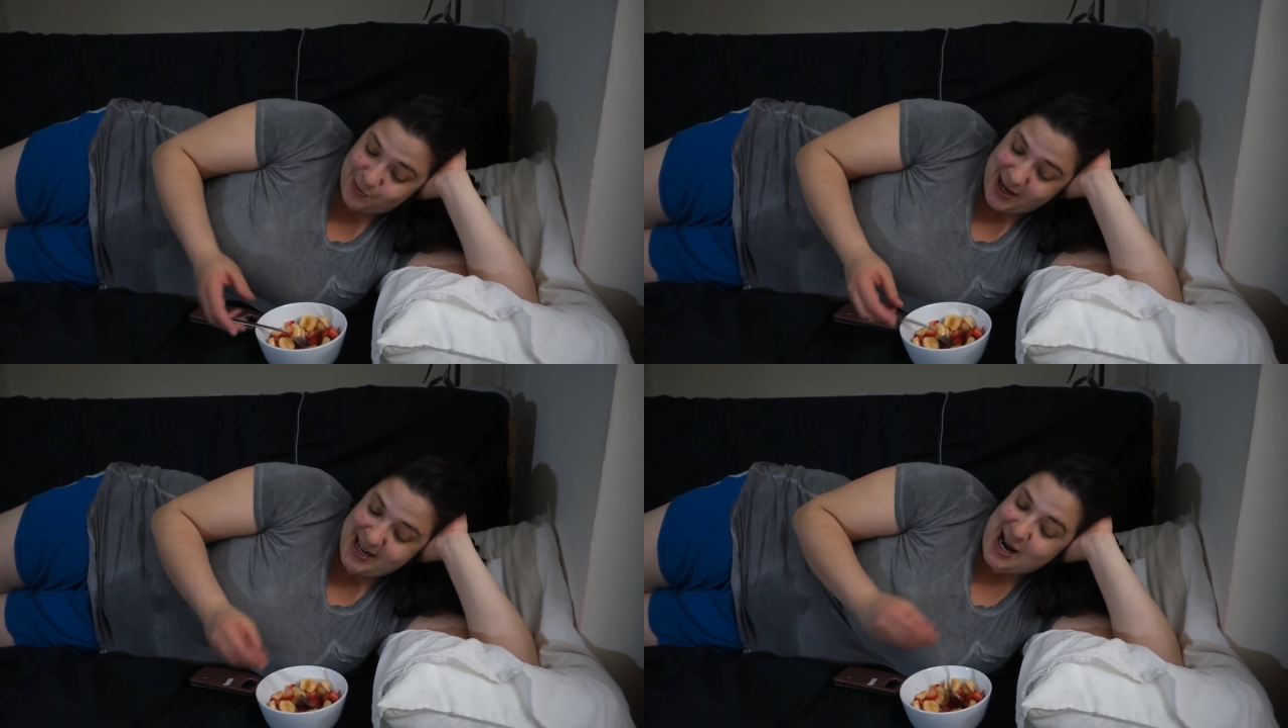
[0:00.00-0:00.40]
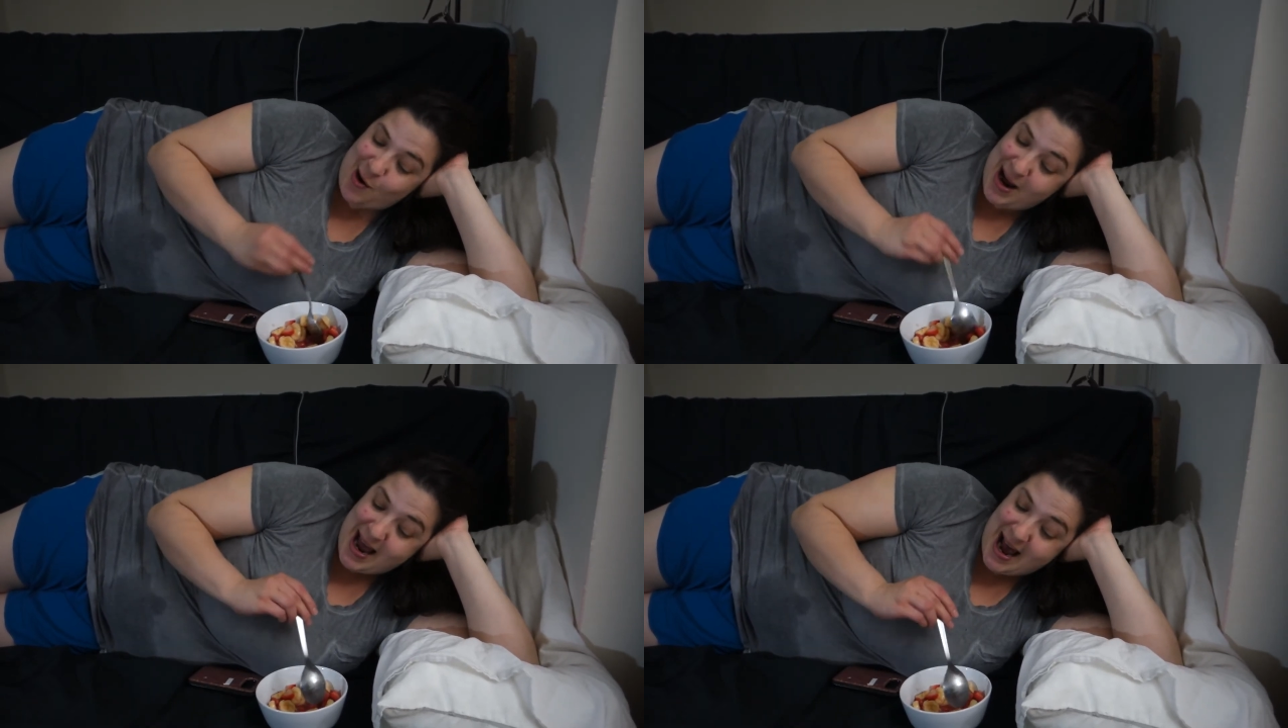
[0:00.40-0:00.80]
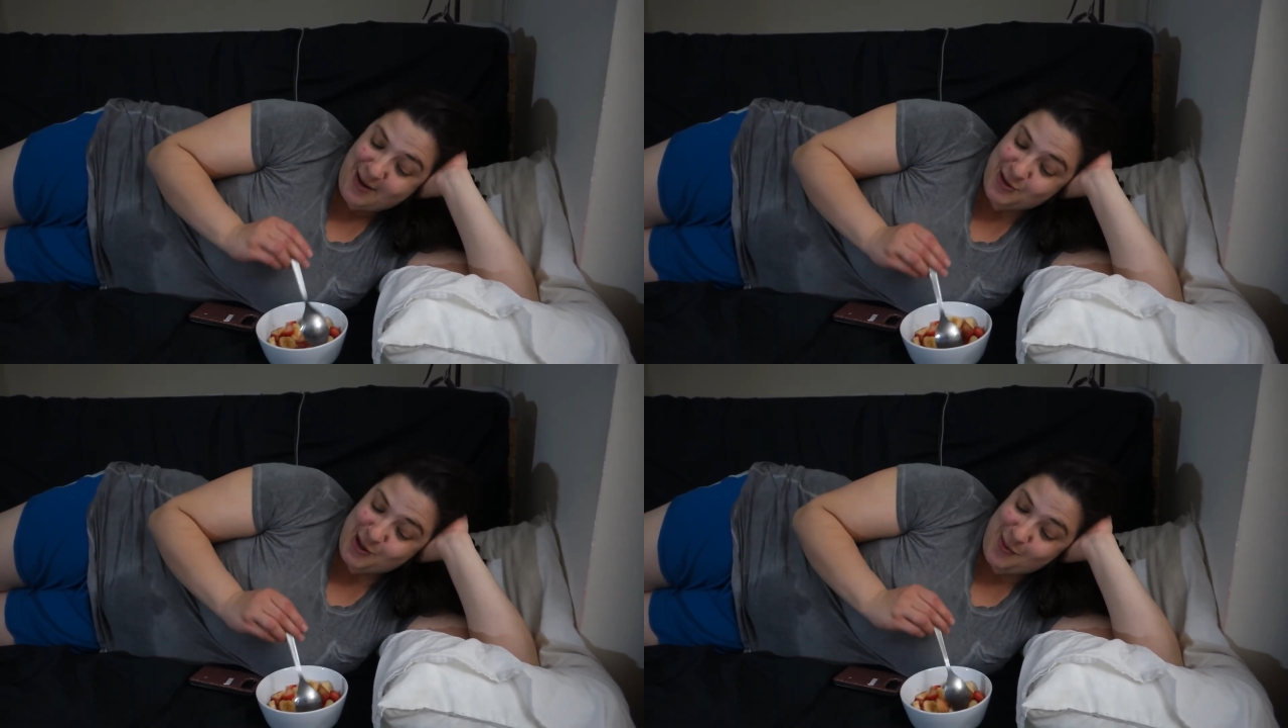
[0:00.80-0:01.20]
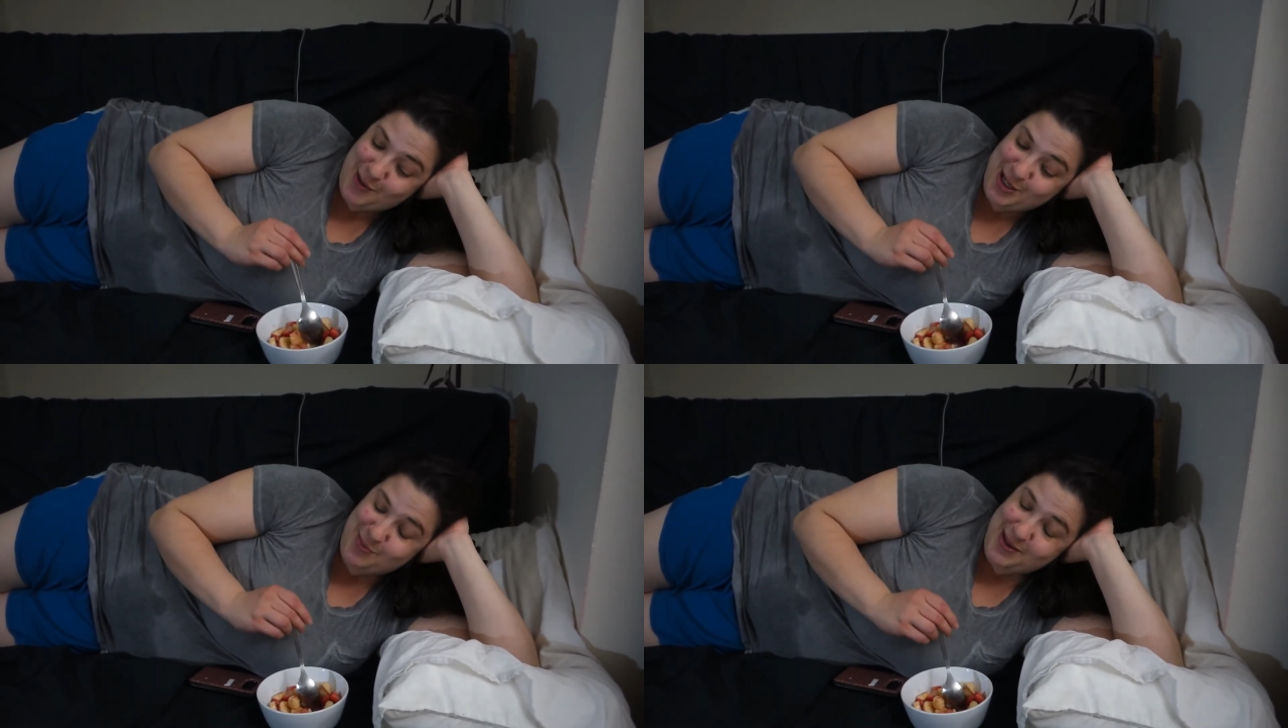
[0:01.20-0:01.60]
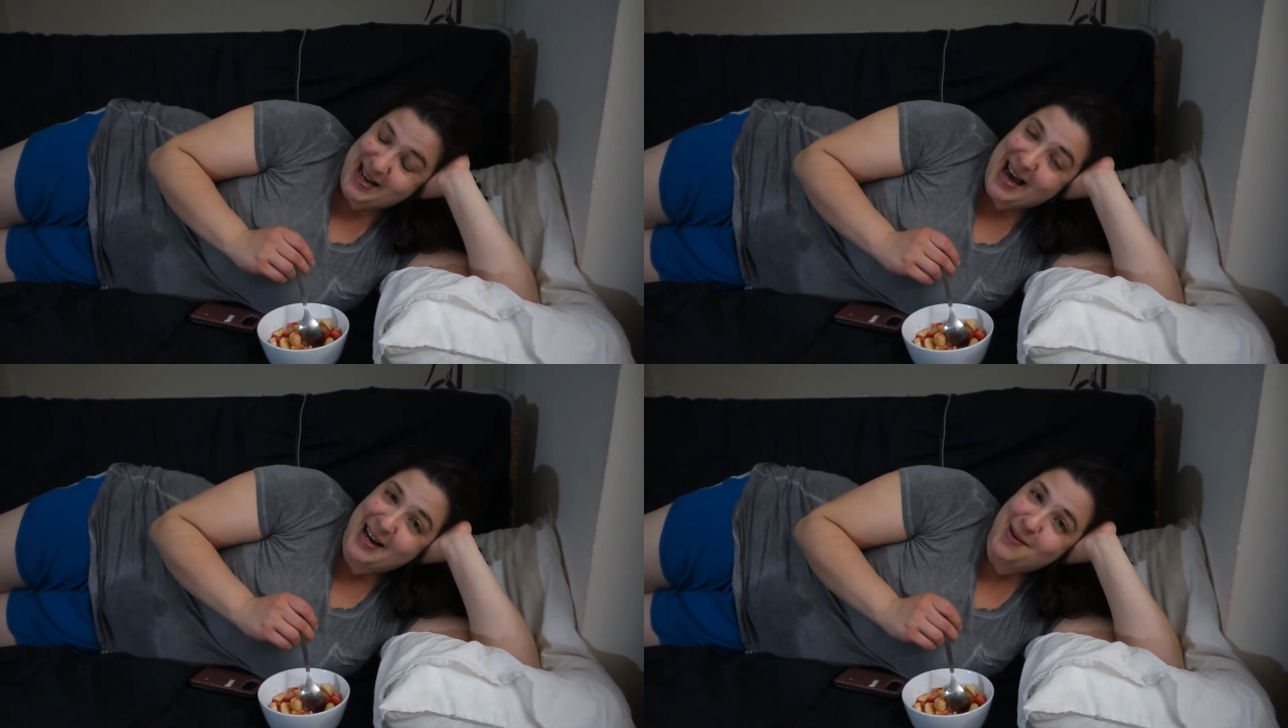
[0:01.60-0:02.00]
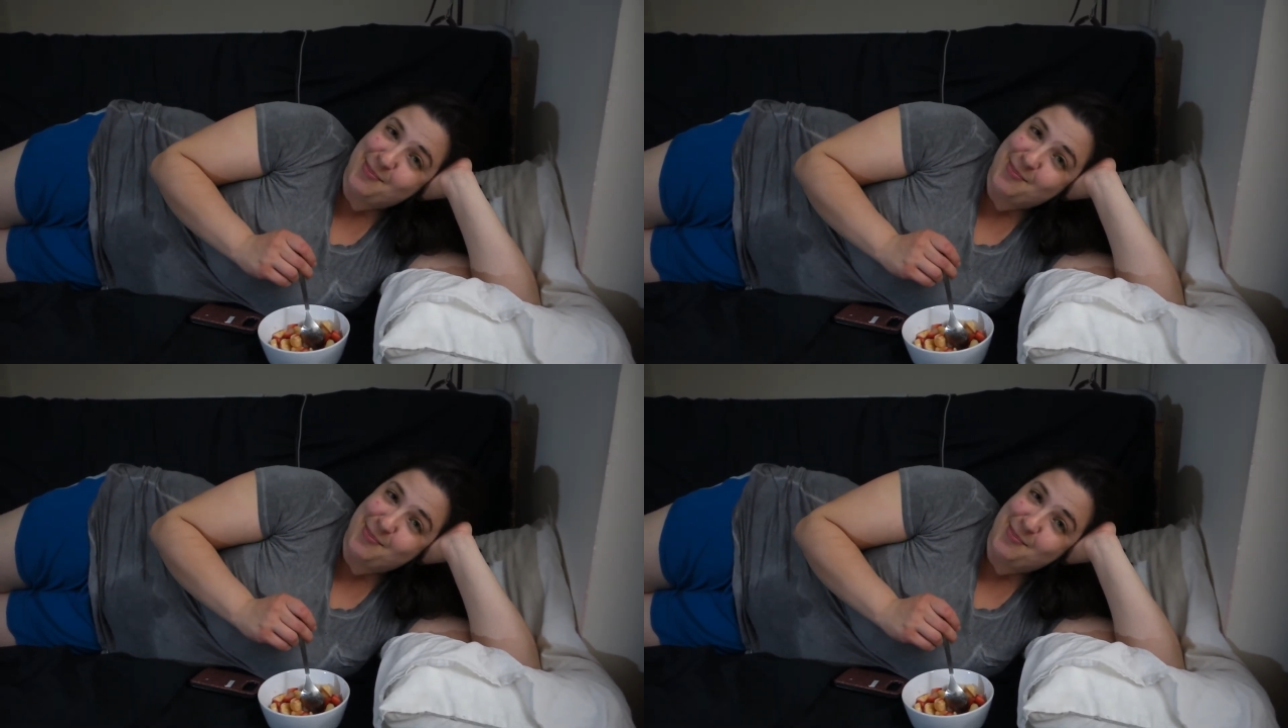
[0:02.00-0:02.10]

Right now I have strawberries, banana,